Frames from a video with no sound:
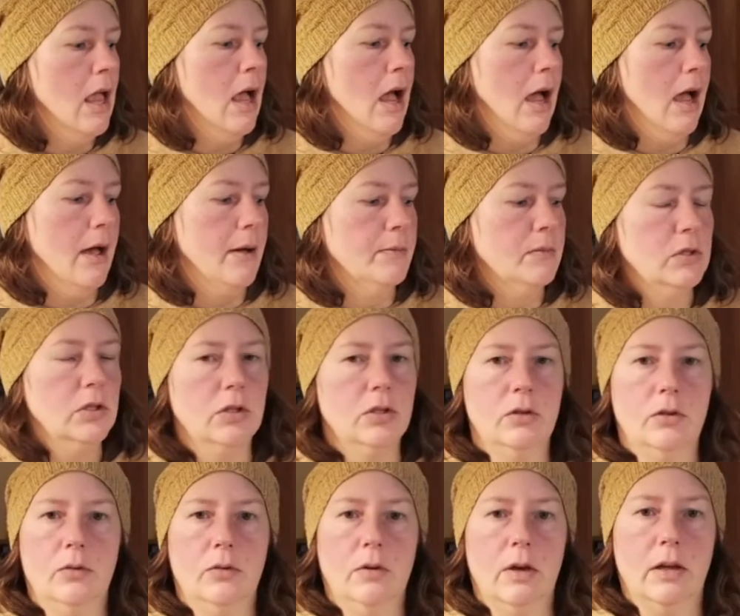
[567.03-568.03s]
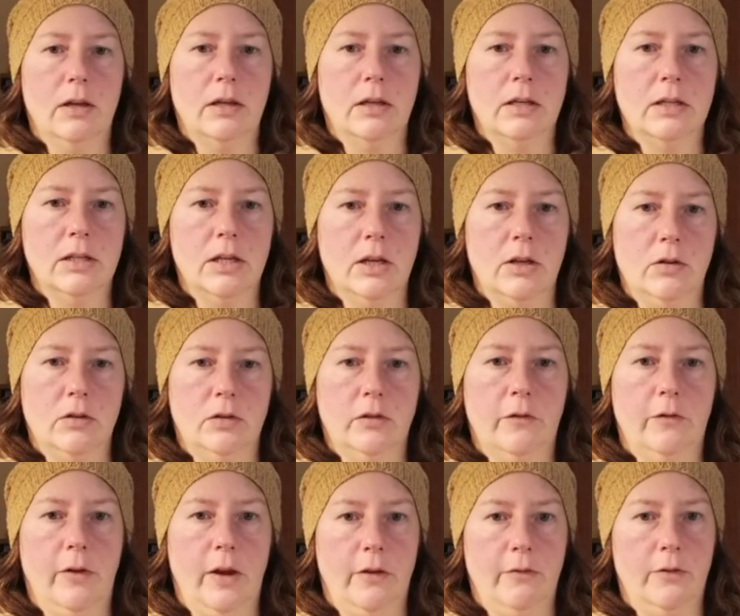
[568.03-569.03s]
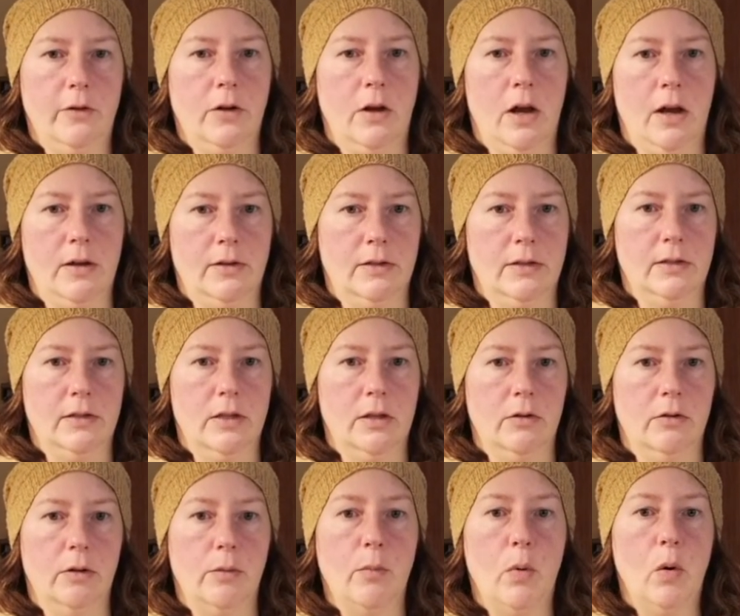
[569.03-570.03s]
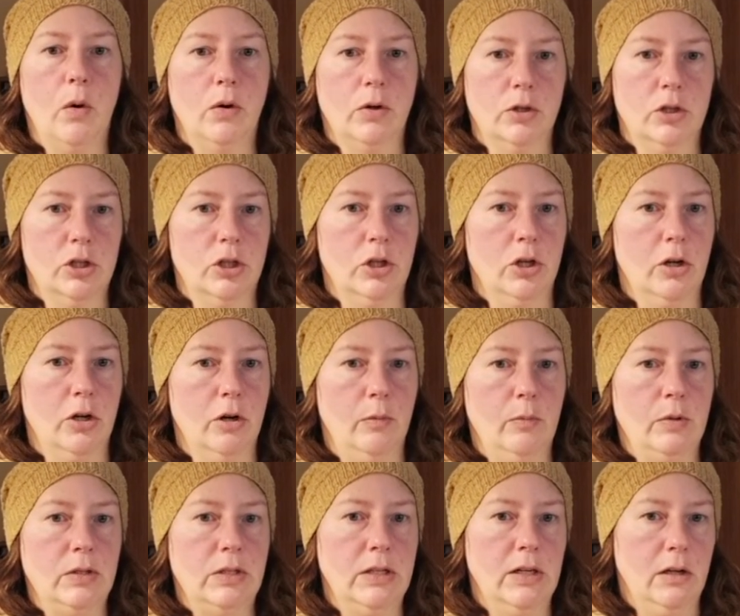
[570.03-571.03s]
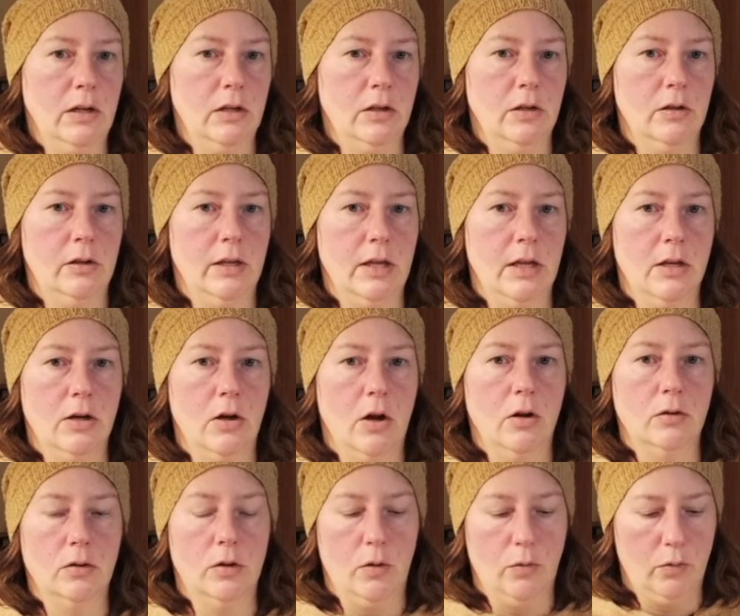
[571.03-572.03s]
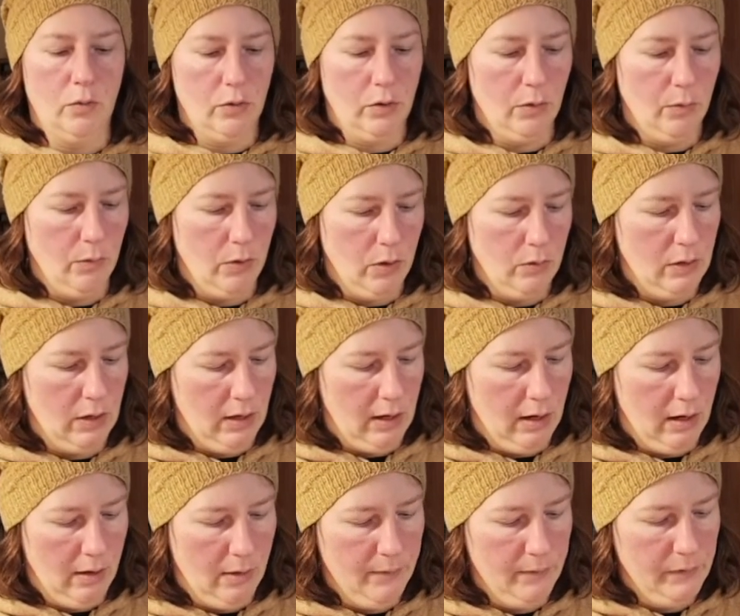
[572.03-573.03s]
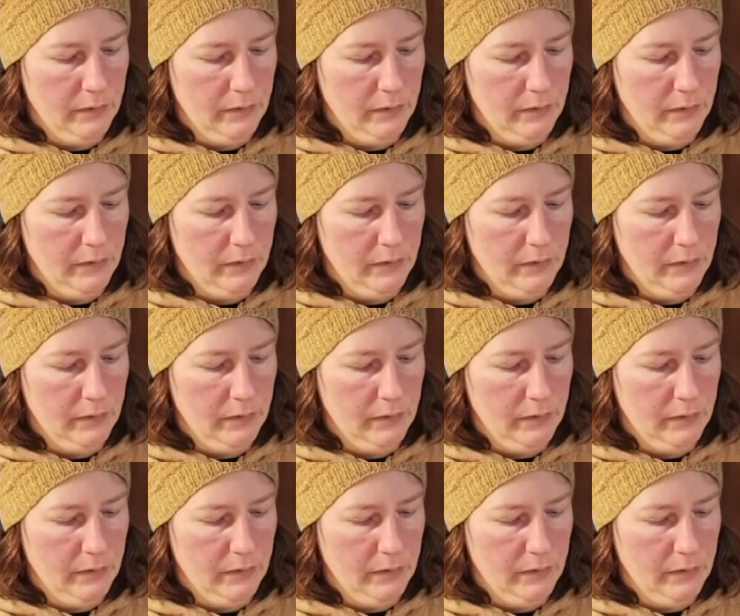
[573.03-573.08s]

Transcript: to continue to fight for causes that are important to her, particularly in our local community.